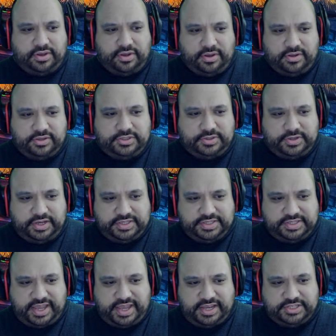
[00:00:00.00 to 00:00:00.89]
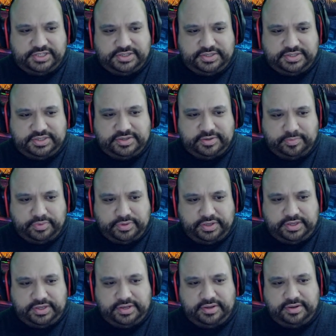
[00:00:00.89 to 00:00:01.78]
all transactions
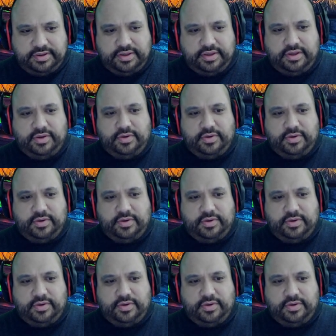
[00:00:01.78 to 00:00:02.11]
completed